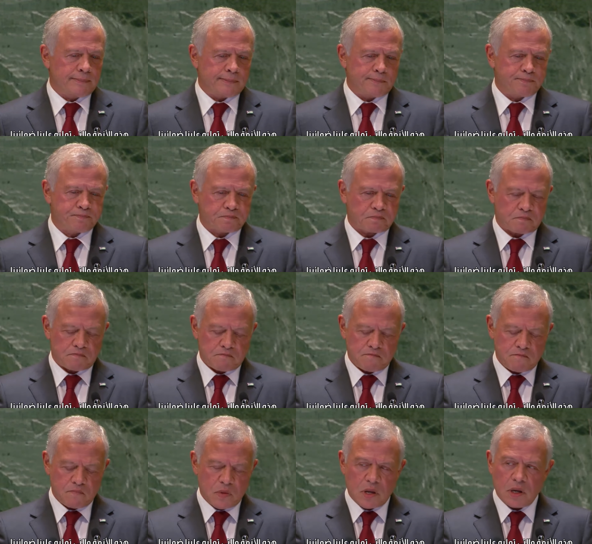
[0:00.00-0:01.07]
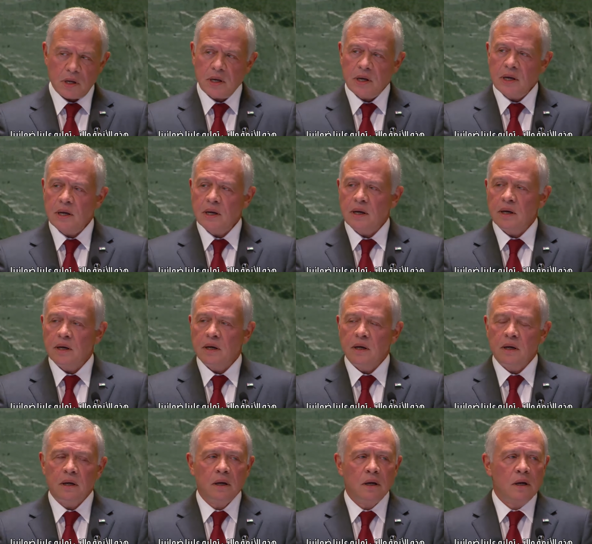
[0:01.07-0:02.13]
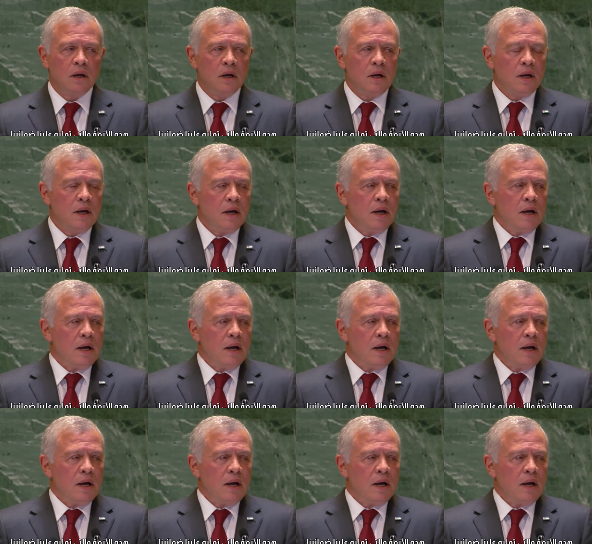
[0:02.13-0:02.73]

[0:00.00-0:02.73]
Nothing is said.